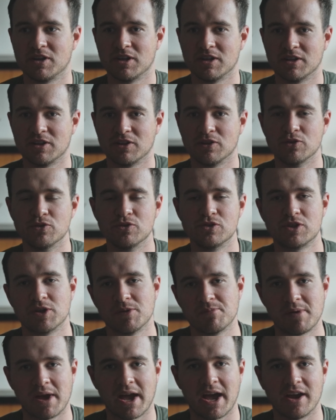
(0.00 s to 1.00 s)
a looser
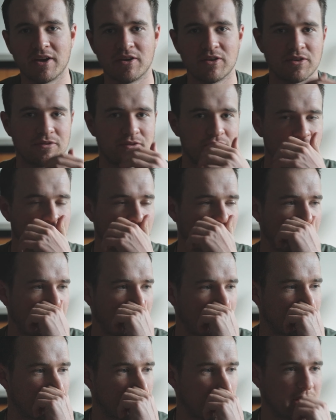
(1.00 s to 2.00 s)
bag or if you don't
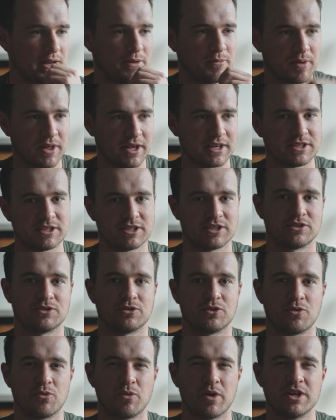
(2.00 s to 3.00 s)
have any place to
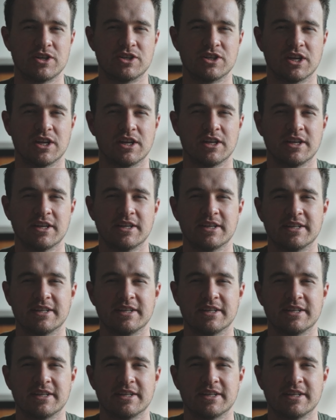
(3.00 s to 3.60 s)
sort of wedge it,